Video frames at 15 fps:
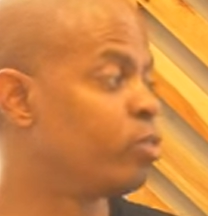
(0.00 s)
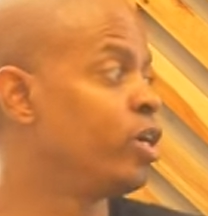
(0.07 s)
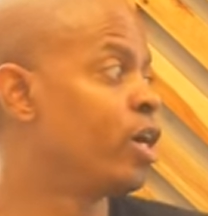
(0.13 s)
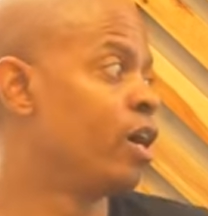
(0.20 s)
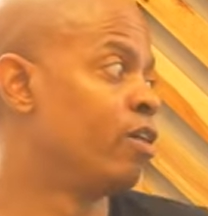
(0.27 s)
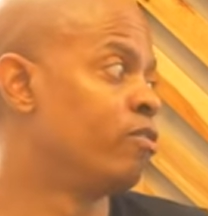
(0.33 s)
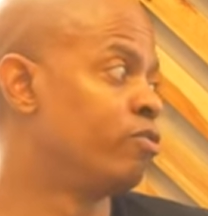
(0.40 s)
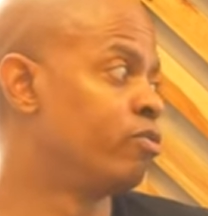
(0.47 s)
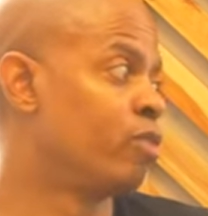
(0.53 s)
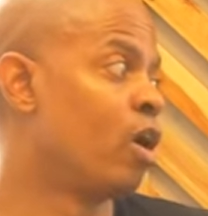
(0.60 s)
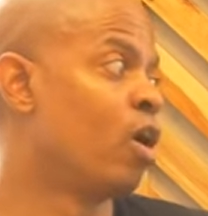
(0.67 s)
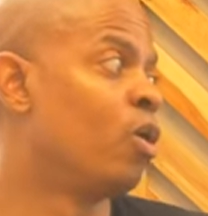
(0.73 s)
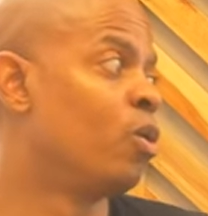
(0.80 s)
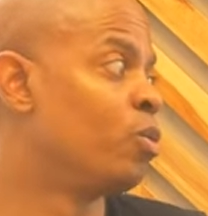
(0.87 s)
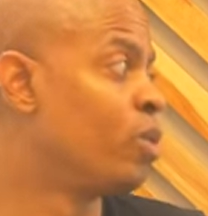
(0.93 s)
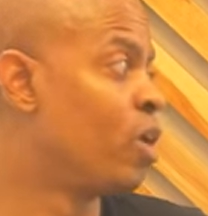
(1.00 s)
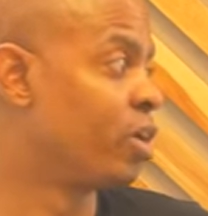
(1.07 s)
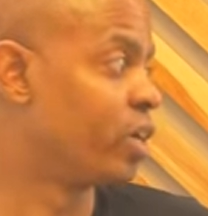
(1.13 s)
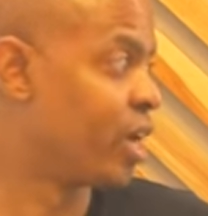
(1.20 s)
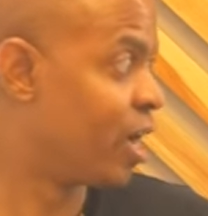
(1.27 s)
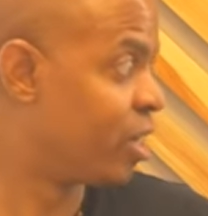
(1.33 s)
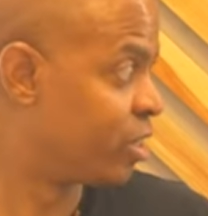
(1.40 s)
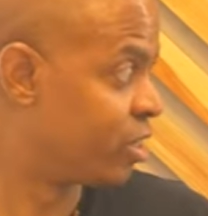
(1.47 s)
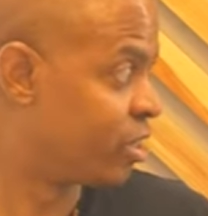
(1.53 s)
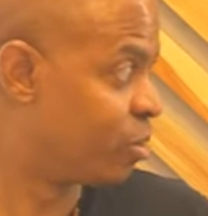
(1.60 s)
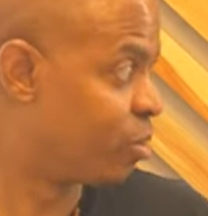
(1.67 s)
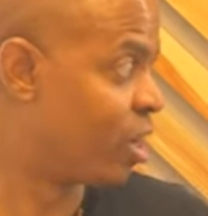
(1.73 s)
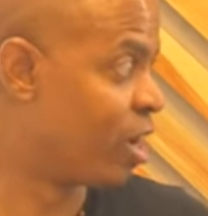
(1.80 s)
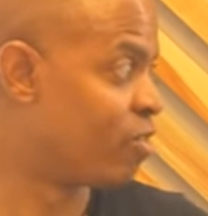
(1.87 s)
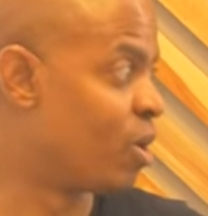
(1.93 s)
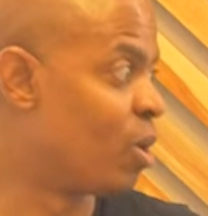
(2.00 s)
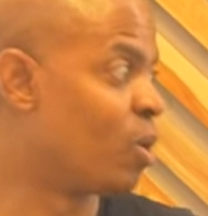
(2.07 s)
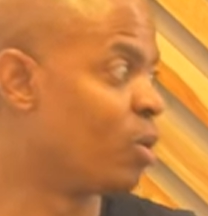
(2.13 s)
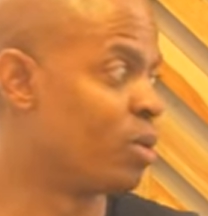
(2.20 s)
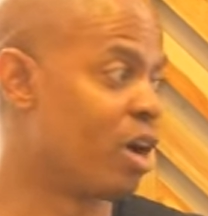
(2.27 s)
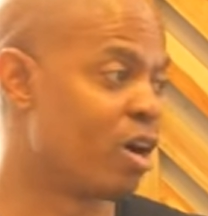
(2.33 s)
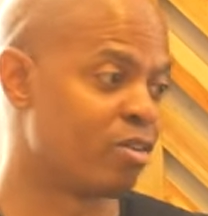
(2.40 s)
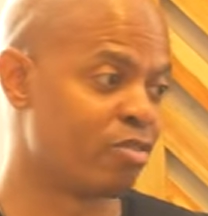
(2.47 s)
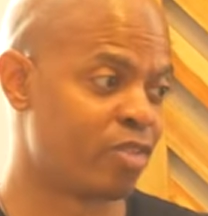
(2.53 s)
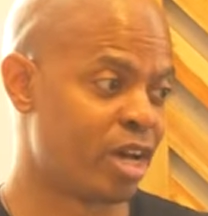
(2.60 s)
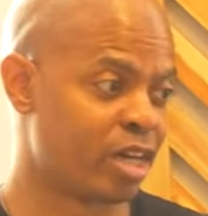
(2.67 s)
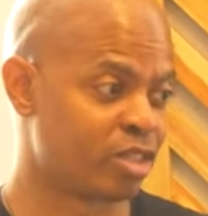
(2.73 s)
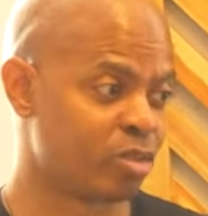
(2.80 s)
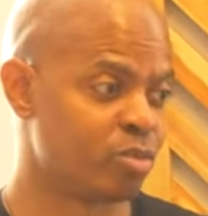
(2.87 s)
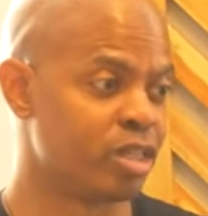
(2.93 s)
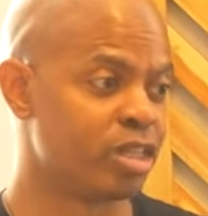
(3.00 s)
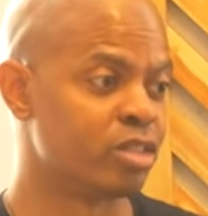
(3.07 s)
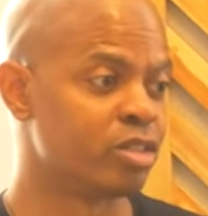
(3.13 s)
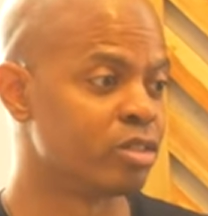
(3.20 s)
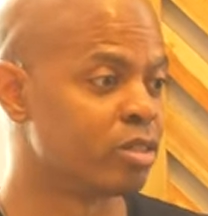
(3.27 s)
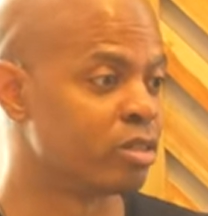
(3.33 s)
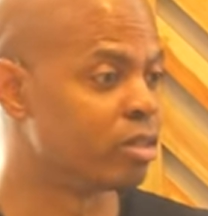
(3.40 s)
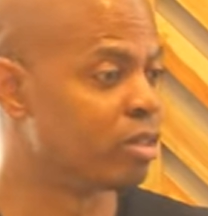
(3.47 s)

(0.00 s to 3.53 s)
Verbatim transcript: we have our own archaeology. We have oh, our yes. own artifacts and we need to,